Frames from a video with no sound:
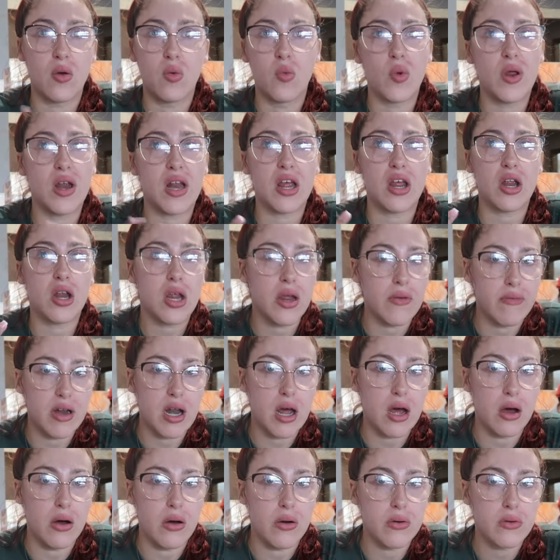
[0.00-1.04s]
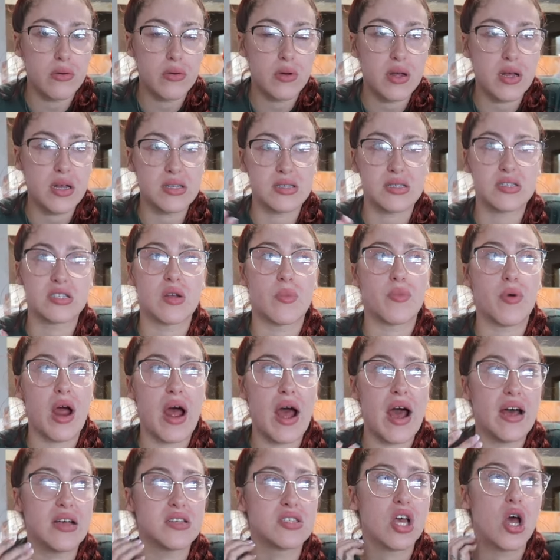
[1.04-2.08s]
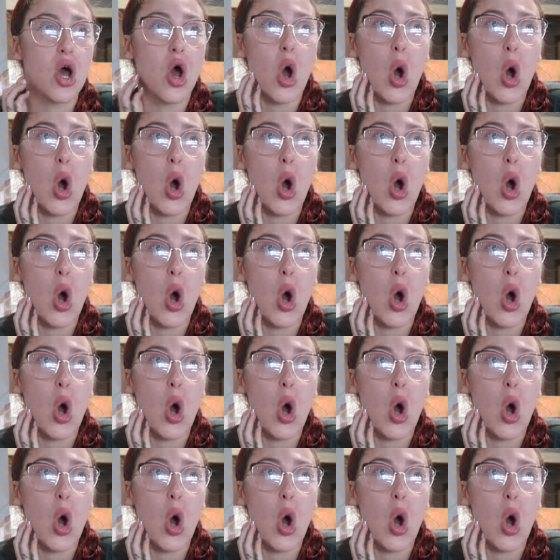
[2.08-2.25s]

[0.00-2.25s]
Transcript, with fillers: and we didn't even know. It's a surprise.